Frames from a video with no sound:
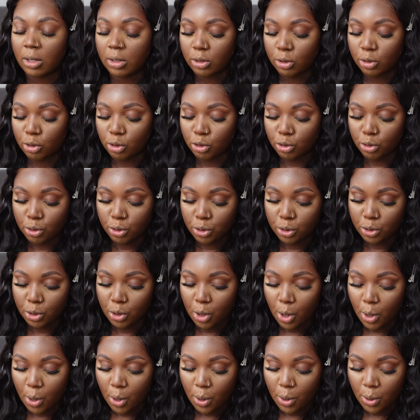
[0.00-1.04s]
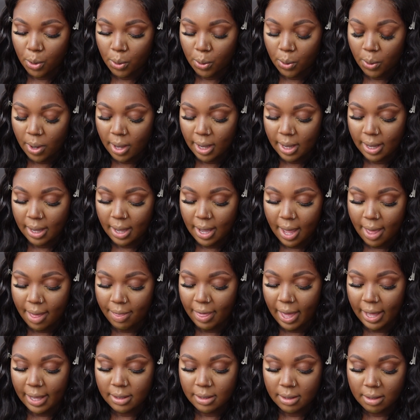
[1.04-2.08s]
So yeah,
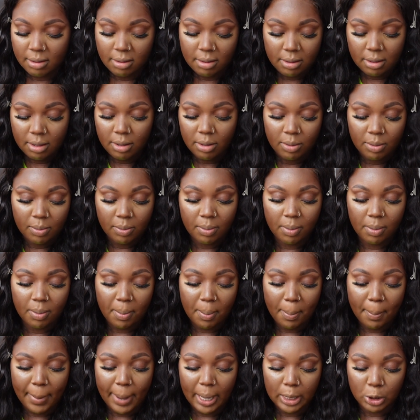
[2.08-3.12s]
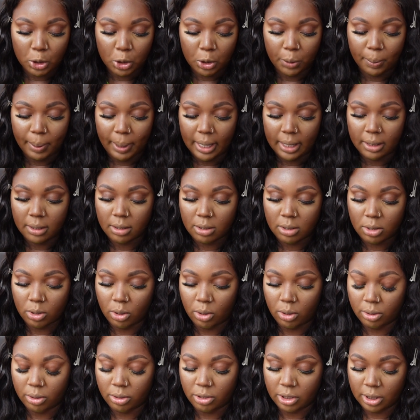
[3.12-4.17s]
that's my two pence
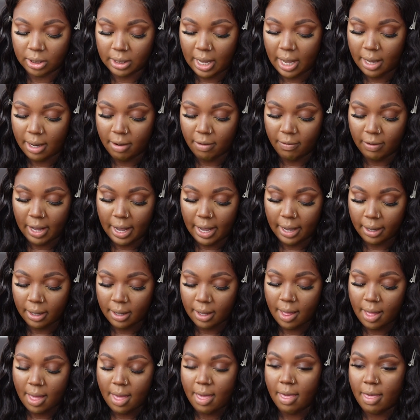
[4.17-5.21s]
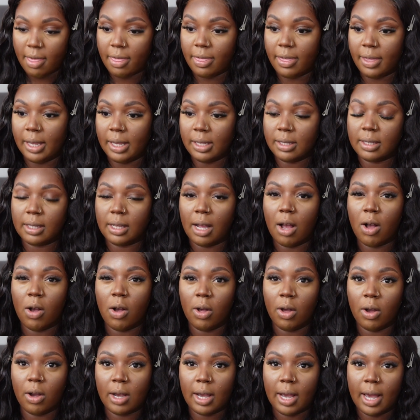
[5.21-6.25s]
on just kind of like things that
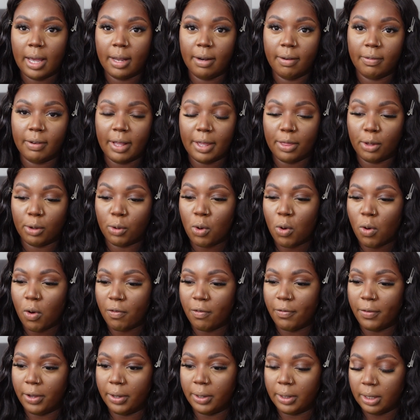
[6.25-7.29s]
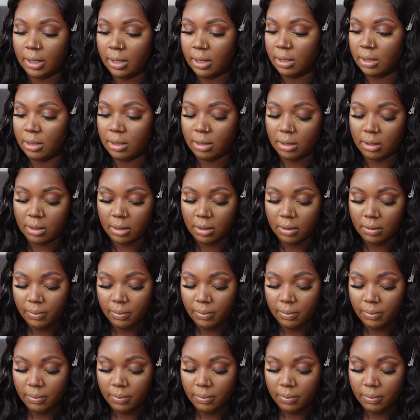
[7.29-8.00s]
are kind of like the core focus